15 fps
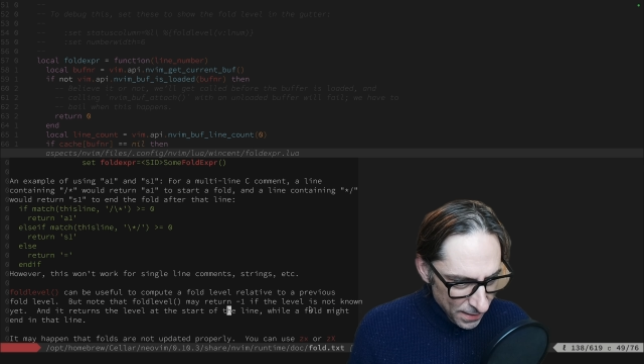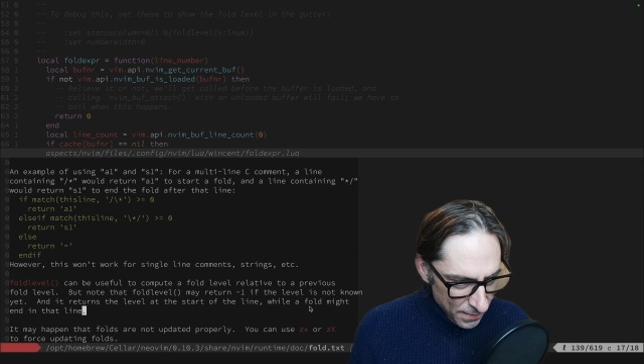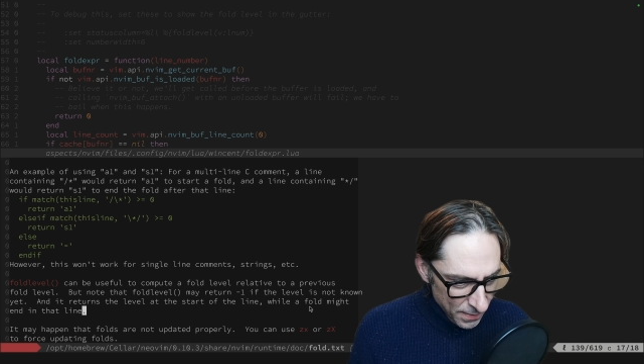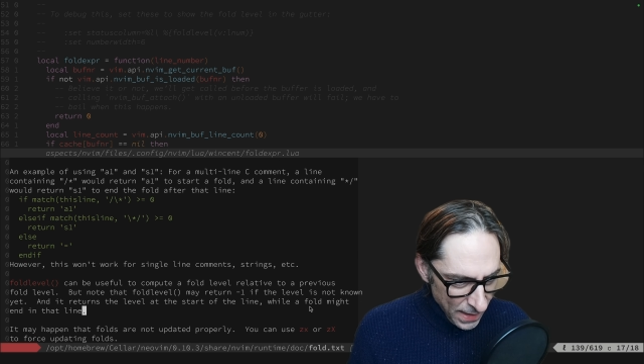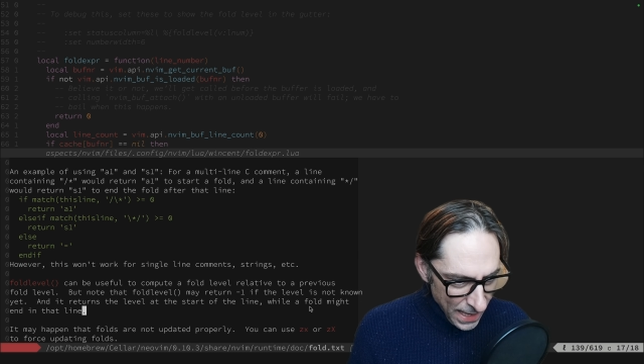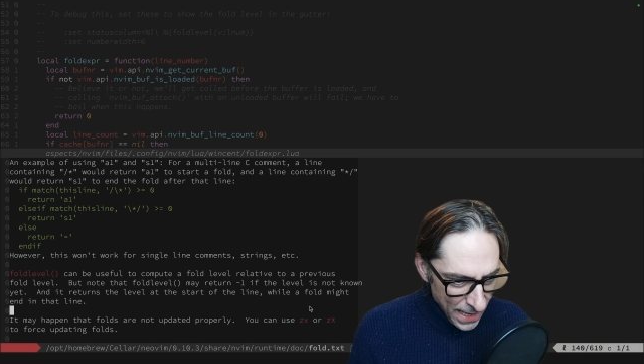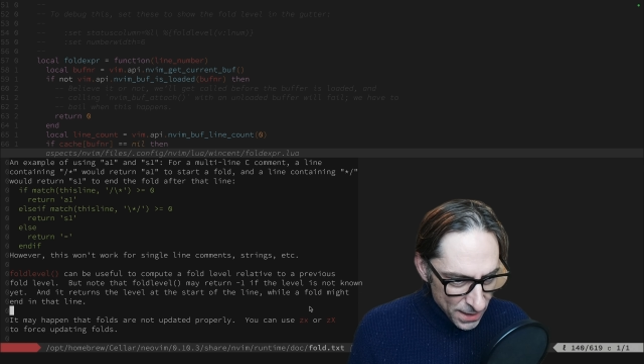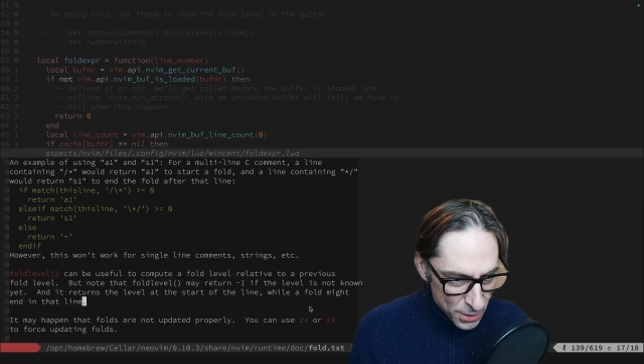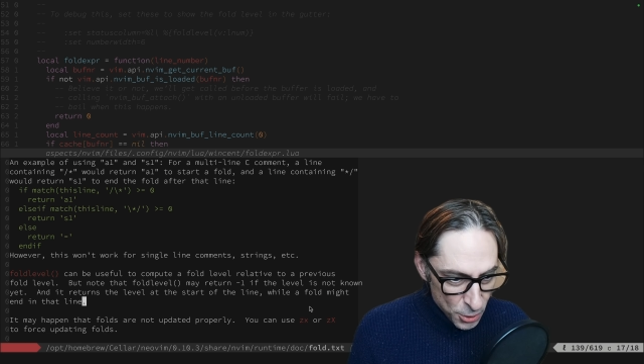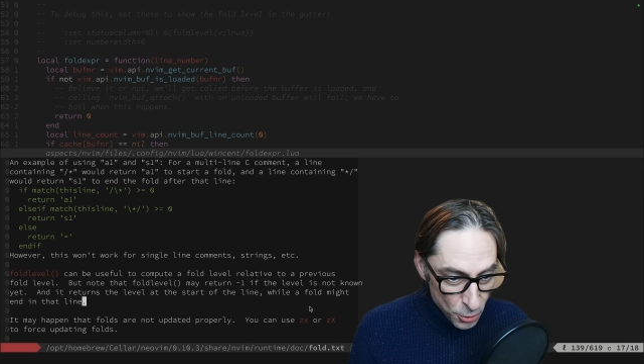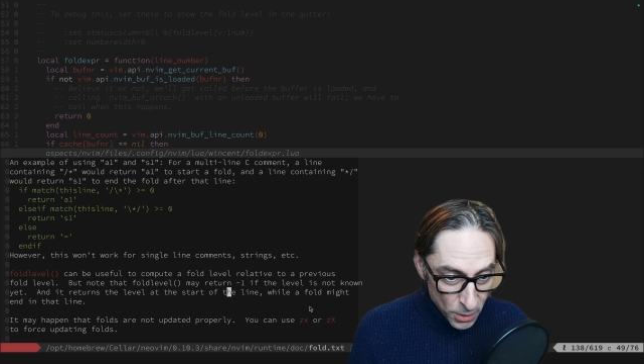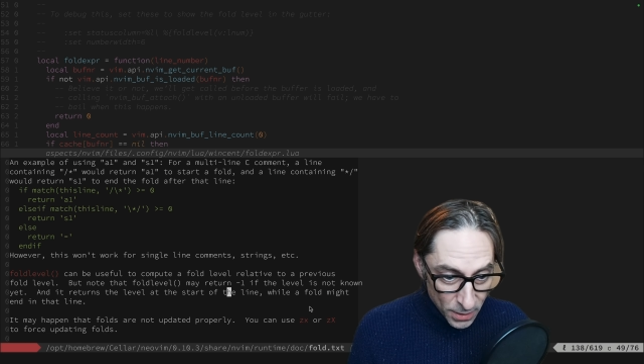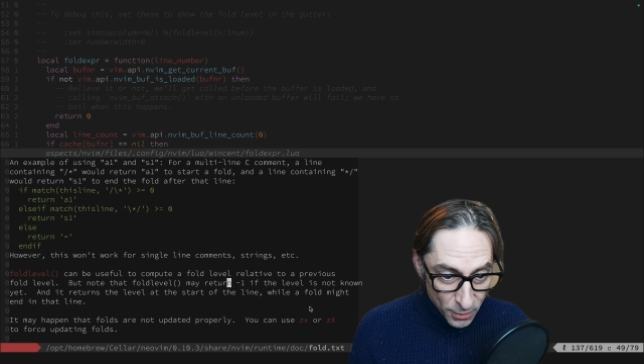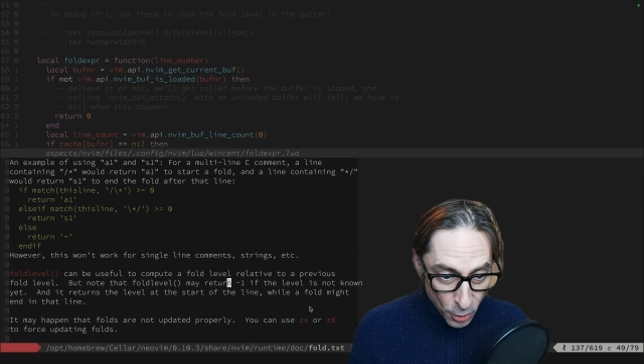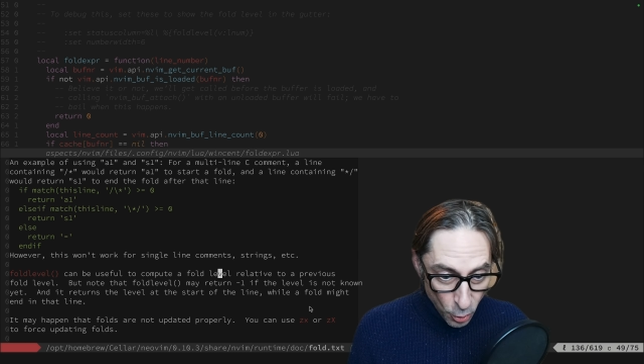that you
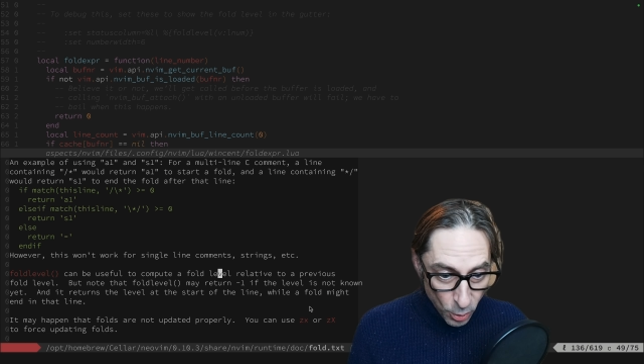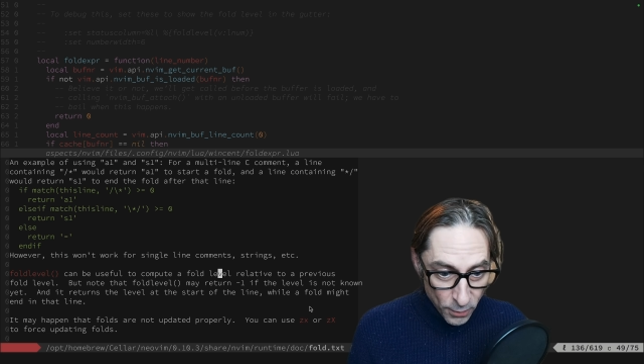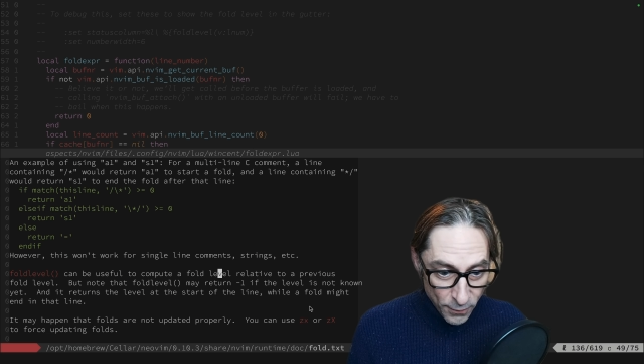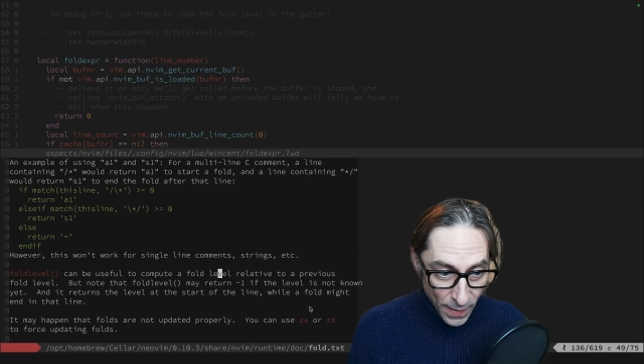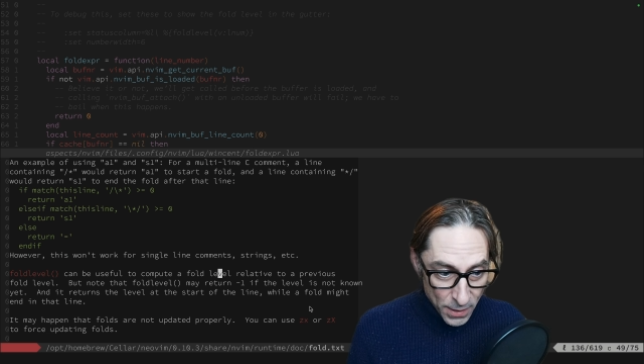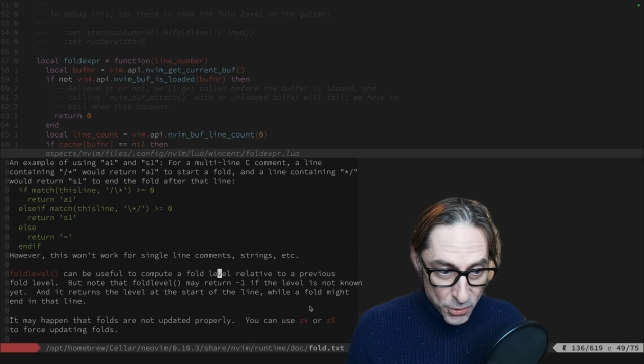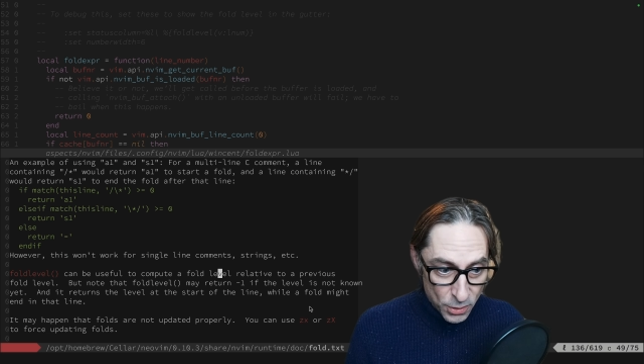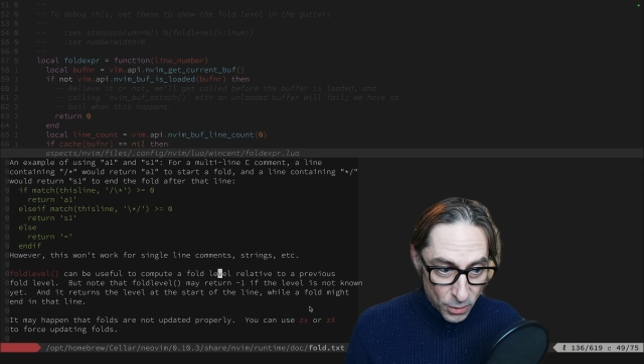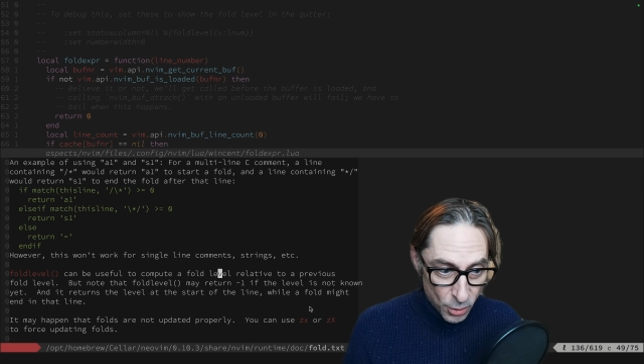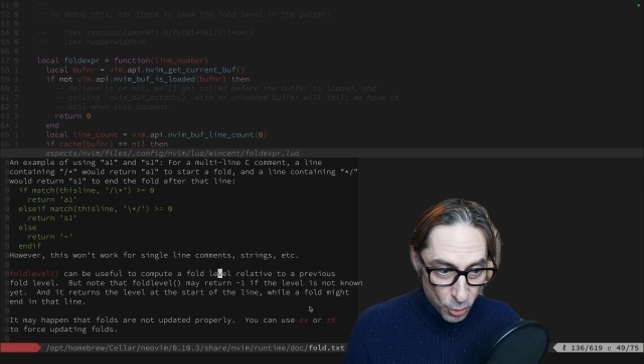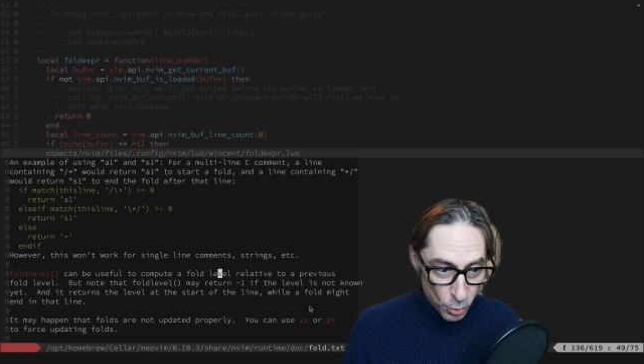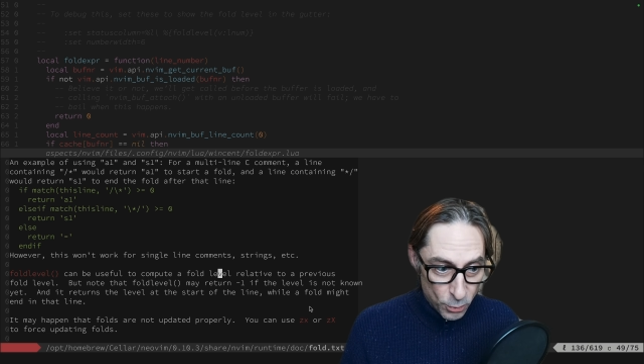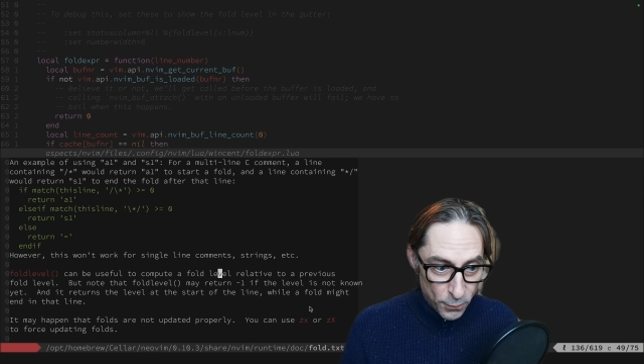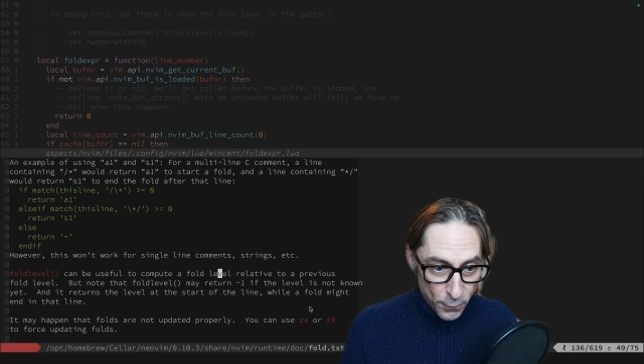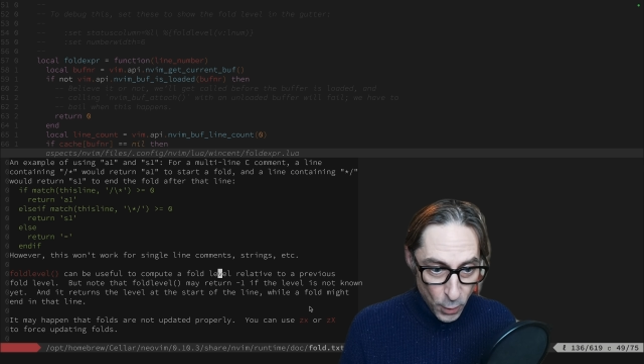can call a function
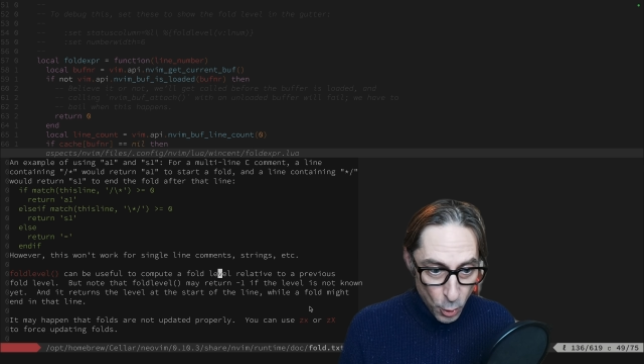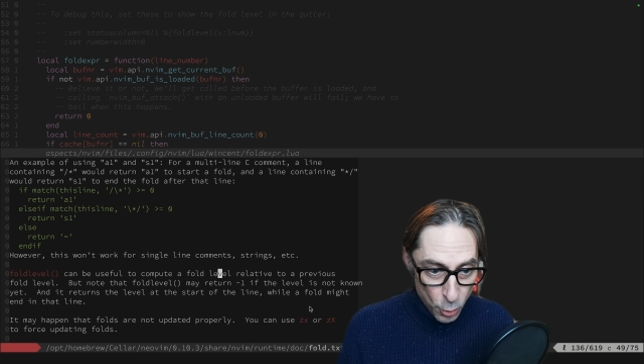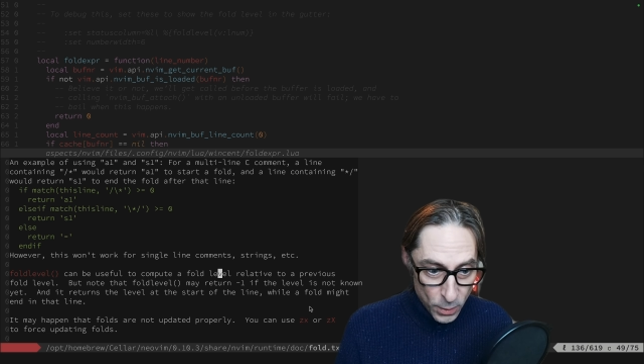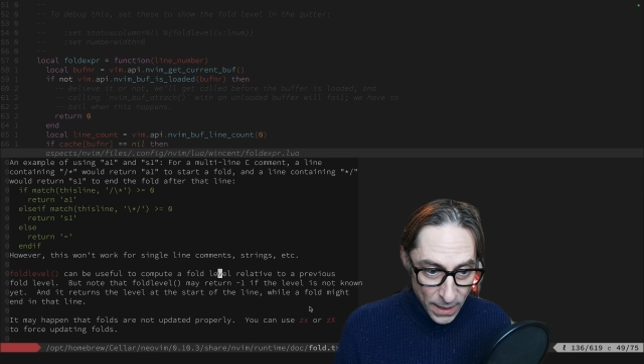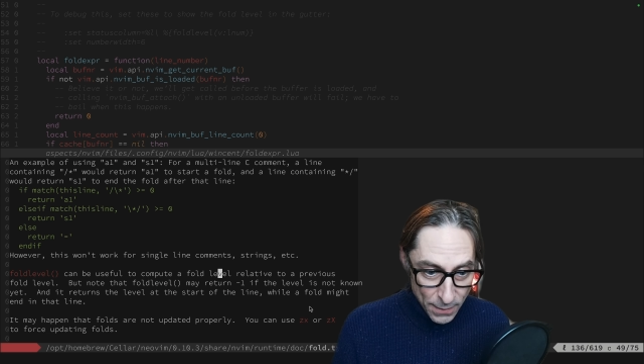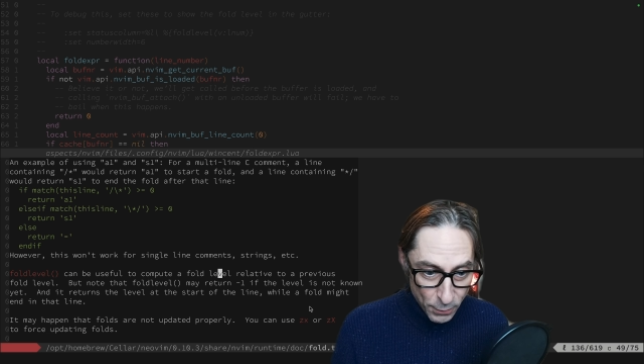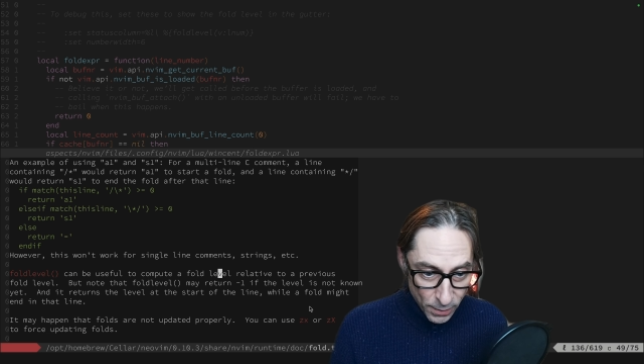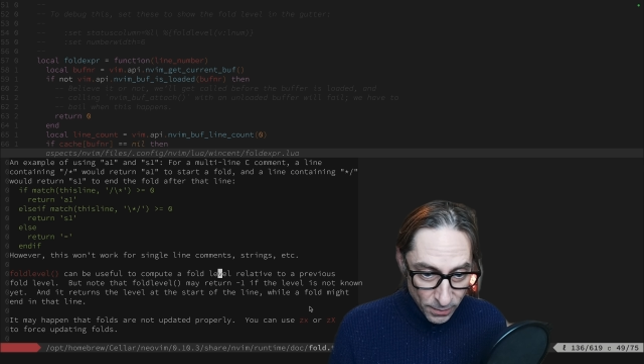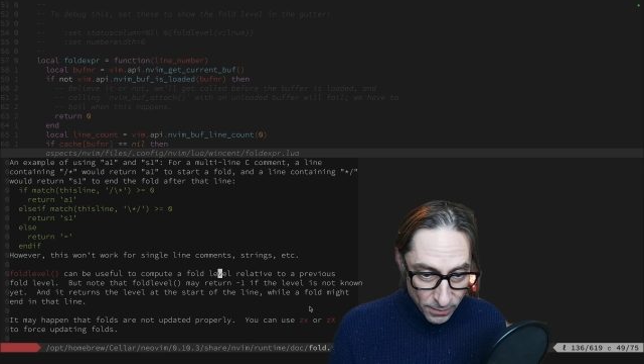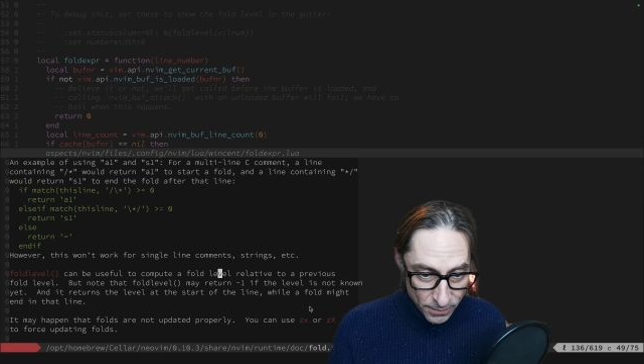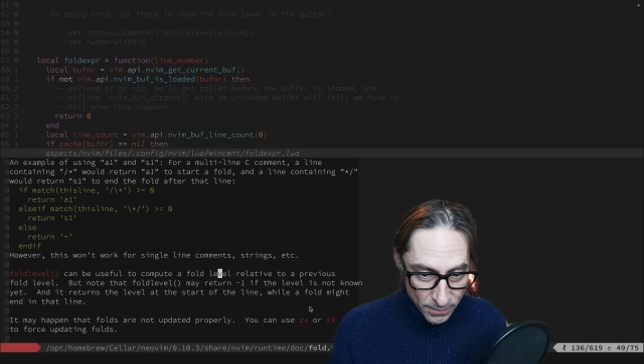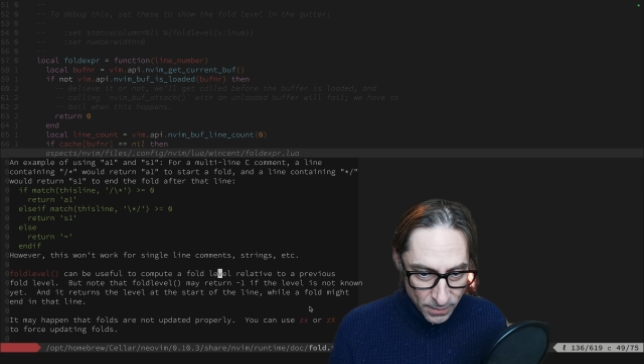called fold level